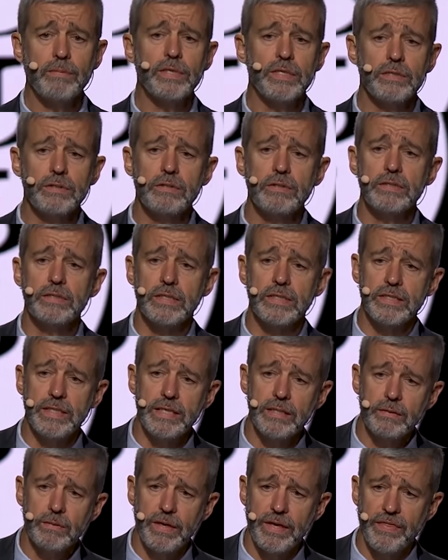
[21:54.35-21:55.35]
are you going to
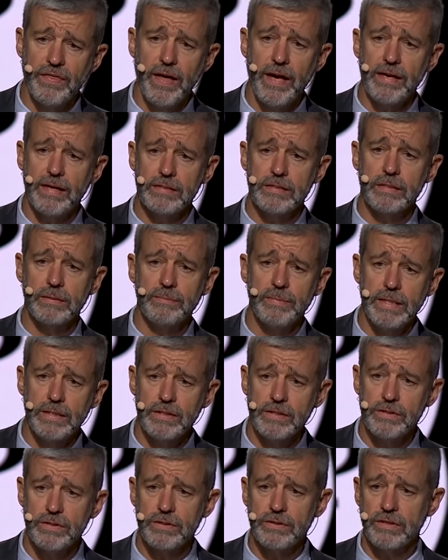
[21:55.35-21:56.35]
deal with that as a
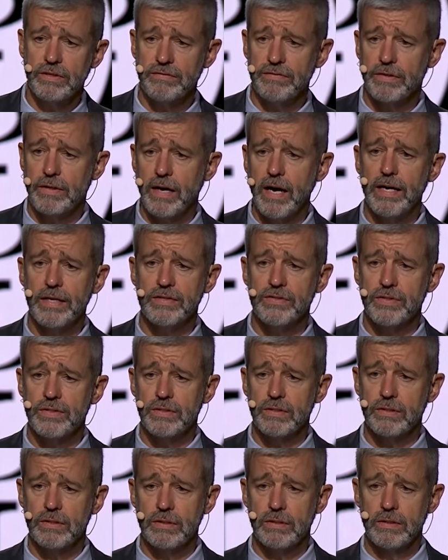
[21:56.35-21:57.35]
minister of Christ?